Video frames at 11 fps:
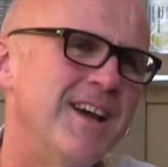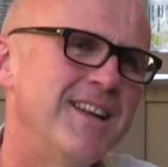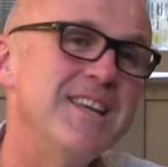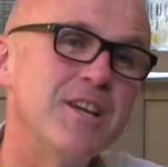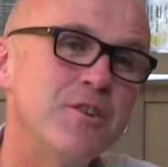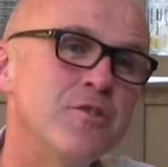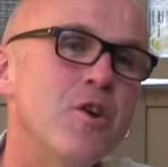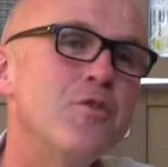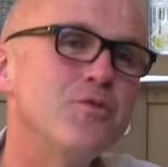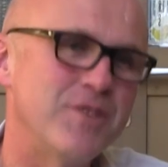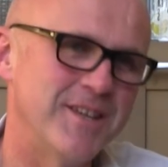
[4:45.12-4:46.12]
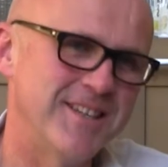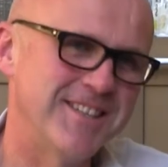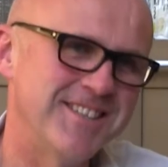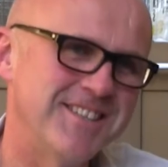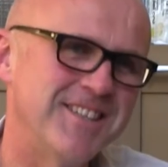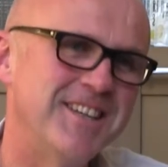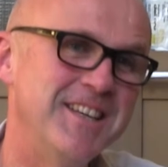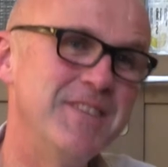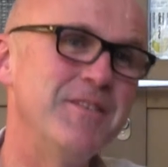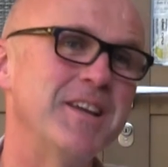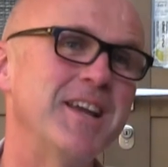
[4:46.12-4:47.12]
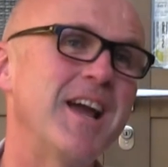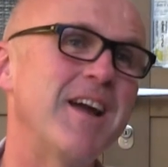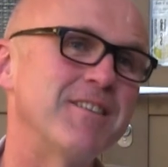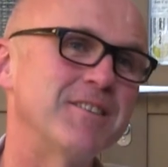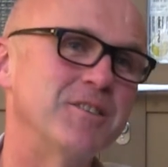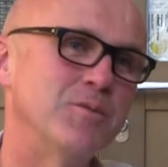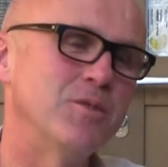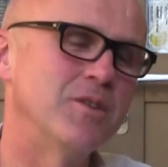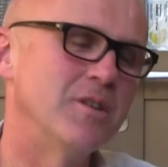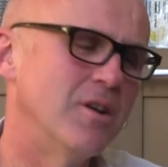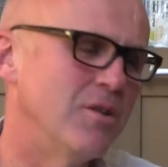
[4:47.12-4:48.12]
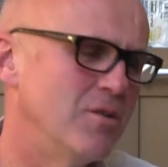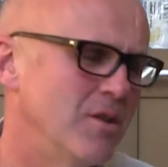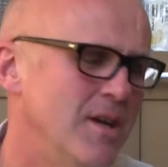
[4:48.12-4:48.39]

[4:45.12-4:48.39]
and he can know things that a living character wouldn't know.